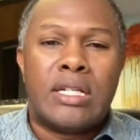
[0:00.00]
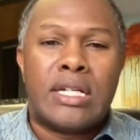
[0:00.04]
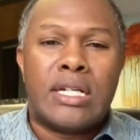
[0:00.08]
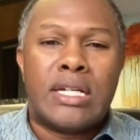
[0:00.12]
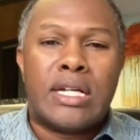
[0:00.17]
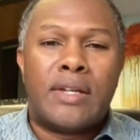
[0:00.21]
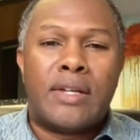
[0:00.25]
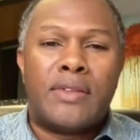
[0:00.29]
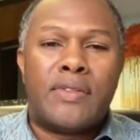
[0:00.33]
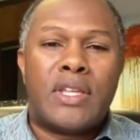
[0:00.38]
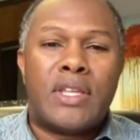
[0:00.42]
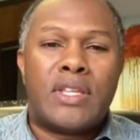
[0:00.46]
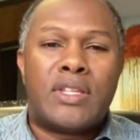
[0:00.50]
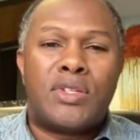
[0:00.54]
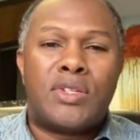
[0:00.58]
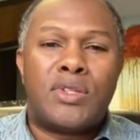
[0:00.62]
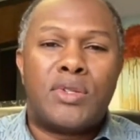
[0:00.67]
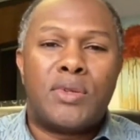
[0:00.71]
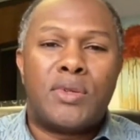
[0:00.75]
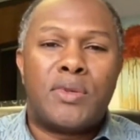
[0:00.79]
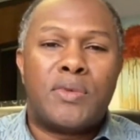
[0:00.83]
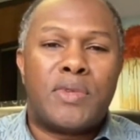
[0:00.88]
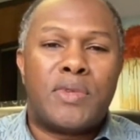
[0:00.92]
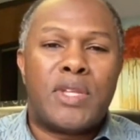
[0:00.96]
that
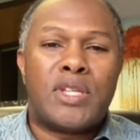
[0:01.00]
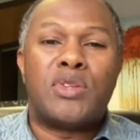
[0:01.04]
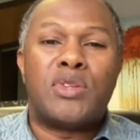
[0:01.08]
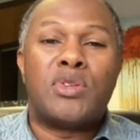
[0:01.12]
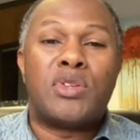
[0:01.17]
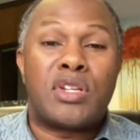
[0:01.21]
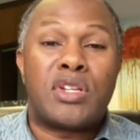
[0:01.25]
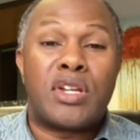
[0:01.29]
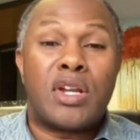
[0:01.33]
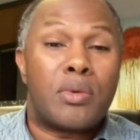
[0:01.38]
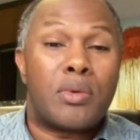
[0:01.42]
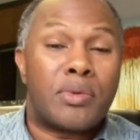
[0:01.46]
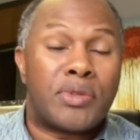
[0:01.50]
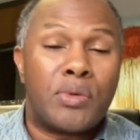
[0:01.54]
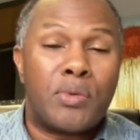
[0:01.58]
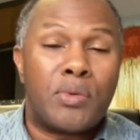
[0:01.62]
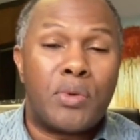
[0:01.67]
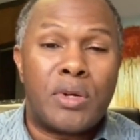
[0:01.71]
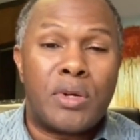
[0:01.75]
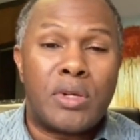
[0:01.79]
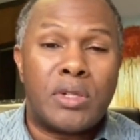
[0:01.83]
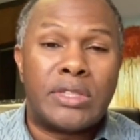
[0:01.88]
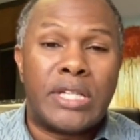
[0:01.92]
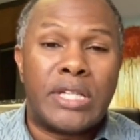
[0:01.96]
you share with the
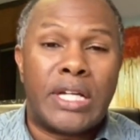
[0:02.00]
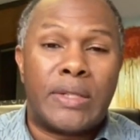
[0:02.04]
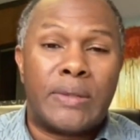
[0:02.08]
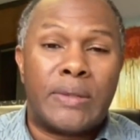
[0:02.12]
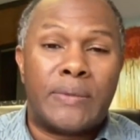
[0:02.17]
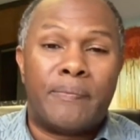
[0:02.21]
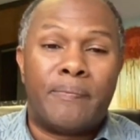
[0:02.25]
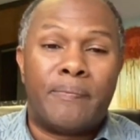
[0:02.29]
world now.